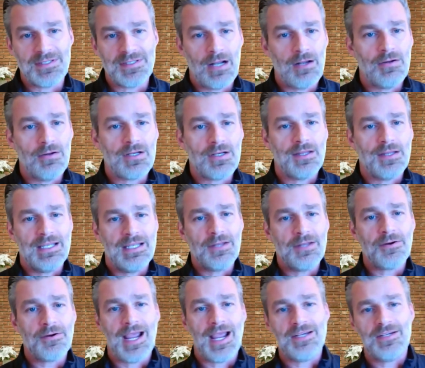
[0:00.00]
Now, look, on the
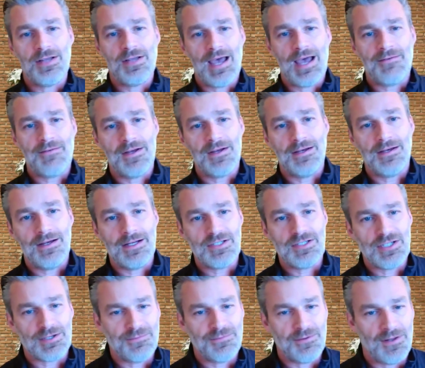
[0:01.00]
other hand, you have a
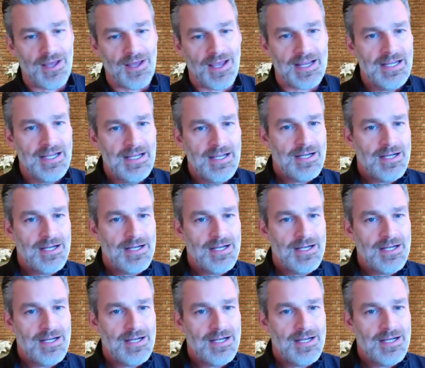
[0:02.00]
Chick-fil-A.